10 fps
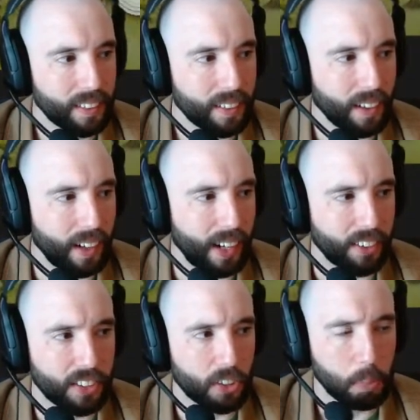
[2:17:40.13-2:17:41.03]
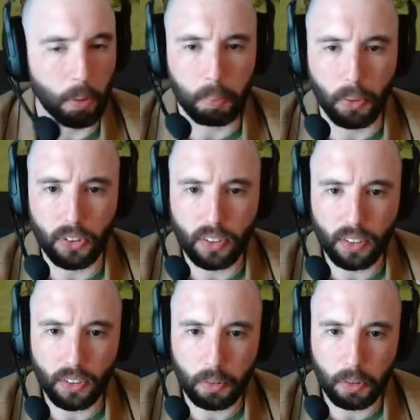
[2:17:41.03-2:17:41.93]
All right, let's get some more
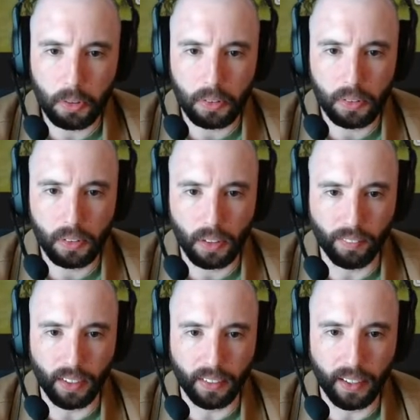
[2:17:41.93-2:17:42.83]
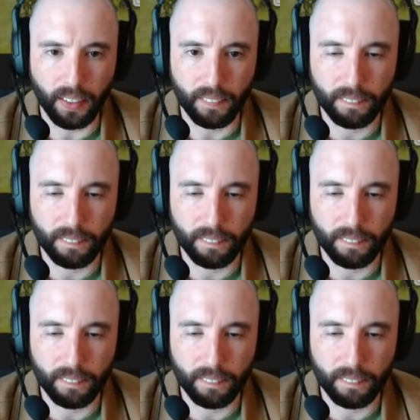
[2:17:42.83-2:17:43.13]
bushes. Come on now.